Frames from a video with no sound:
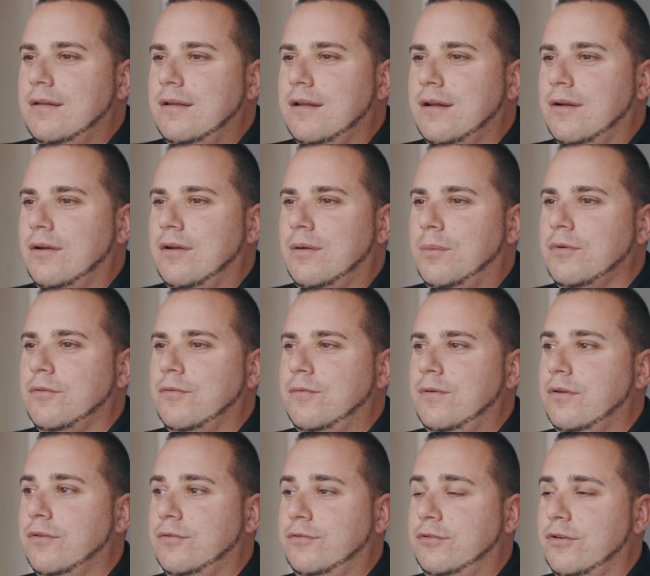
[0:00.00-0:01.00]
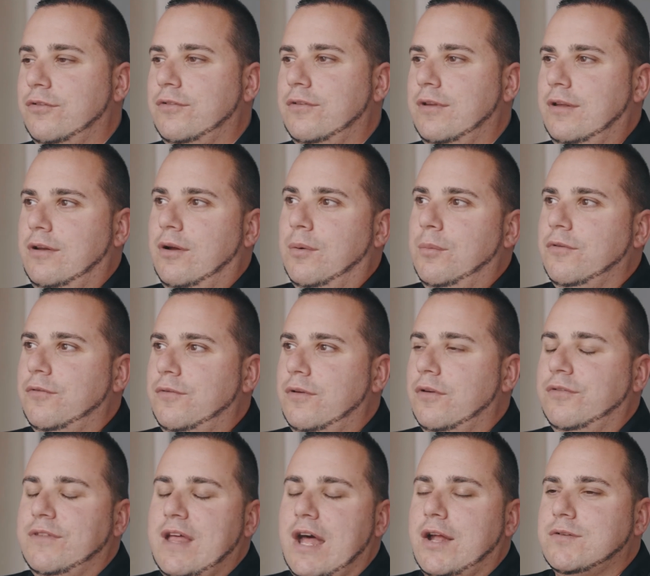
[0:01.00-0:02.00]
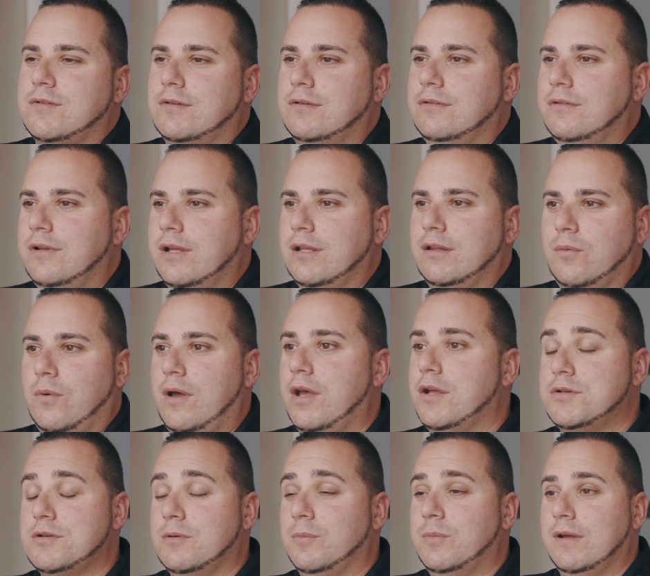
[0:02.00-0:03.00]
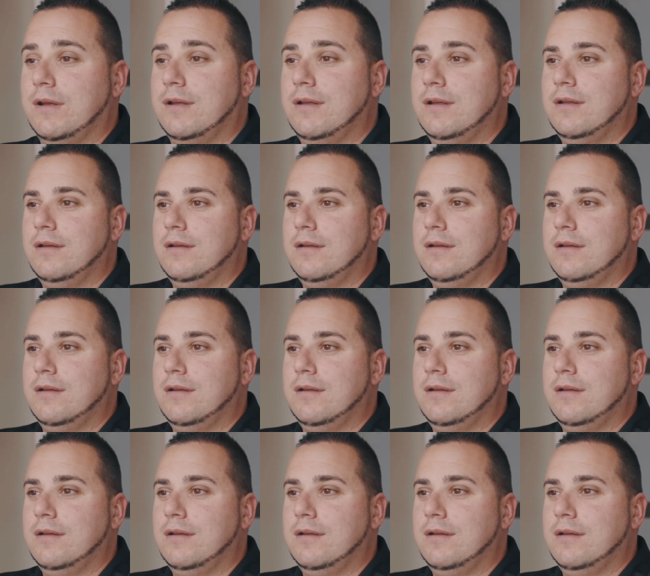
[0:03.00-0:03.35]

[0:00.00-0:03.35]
It almost feels natural, like the way it should be.